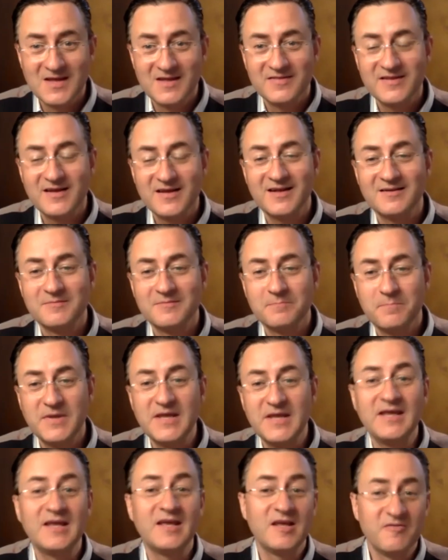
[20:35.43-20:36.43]
than
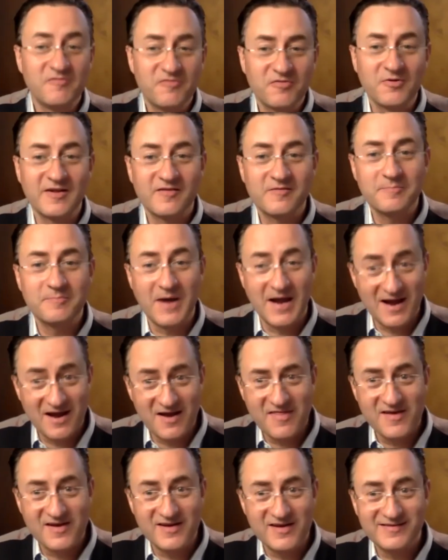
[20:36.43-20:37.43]
being influenced by
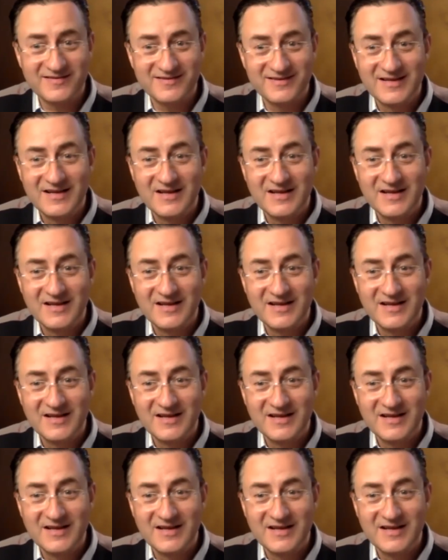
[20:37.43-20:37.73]
others.